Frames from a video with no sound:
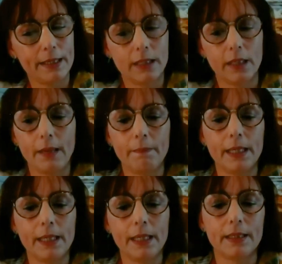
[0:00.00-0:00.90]
So that
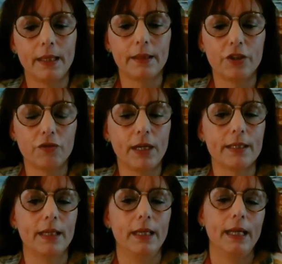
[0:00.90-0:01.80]
means that the stress
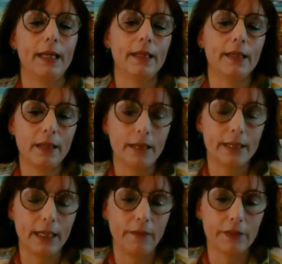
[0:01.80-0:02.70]
and the
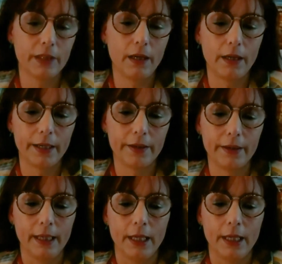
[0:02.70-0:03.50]
anxiety levels are higher.